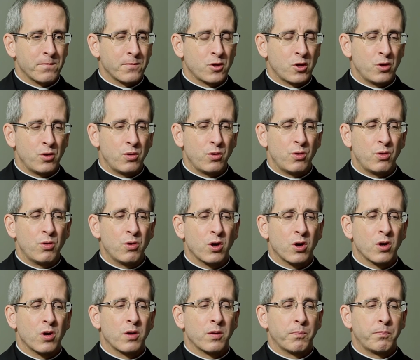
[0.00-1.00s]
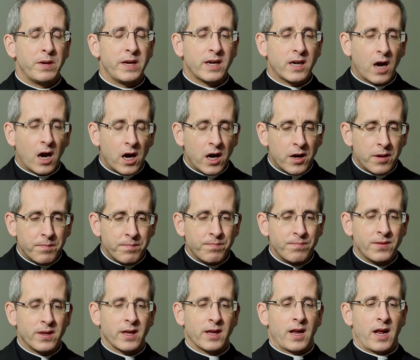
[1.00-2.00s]
to become
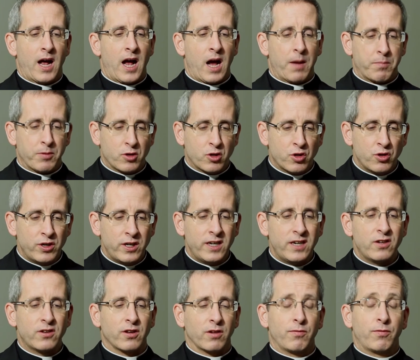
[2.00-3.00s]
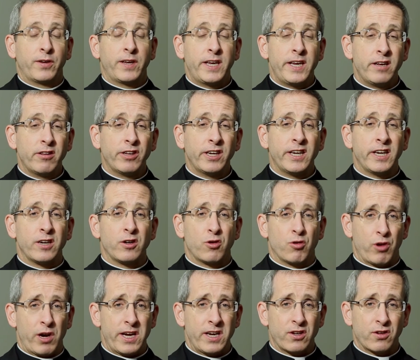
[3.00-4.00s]
opportunities of healing and
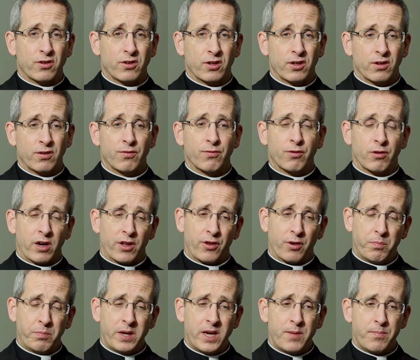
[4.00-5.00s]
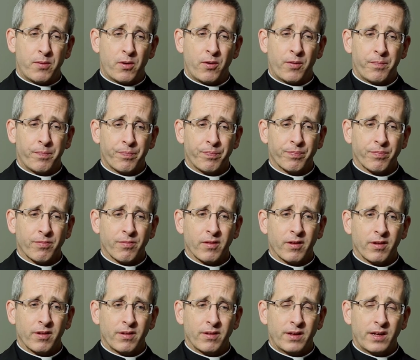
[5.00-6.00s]
grace for other people?
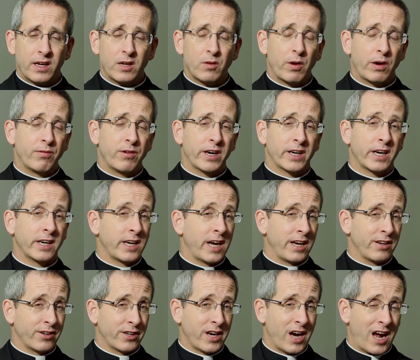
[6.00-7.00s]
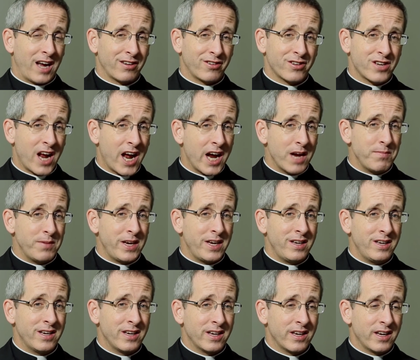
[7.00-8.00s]
Do I recognize God's
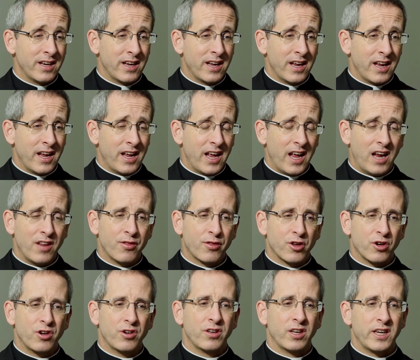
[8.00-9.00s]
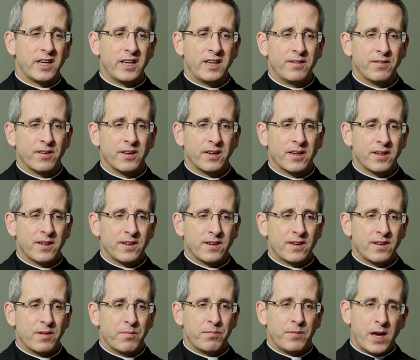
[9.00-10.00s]
timing? And thirdly,
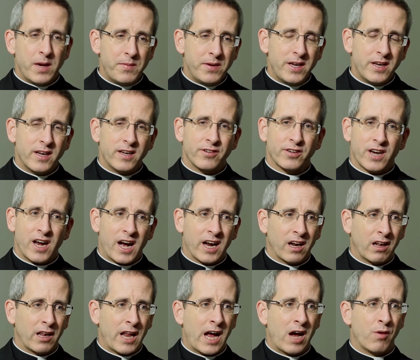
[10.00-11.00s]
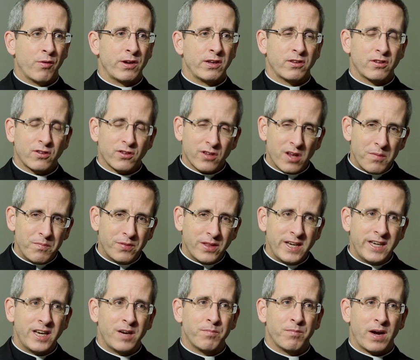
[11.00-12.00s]
maybe is God allowing
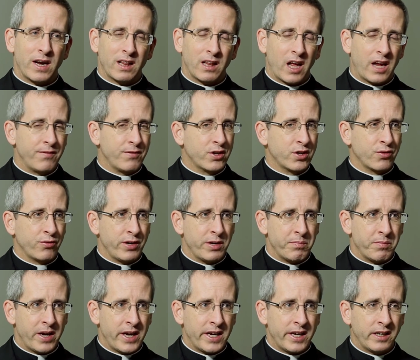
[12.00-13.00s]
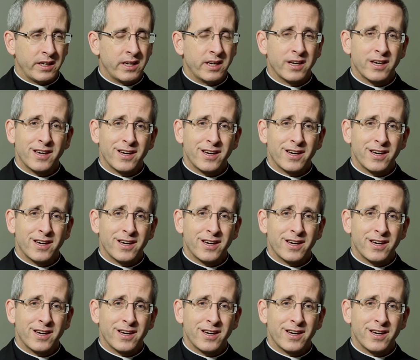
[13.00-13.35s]
something in my life to remain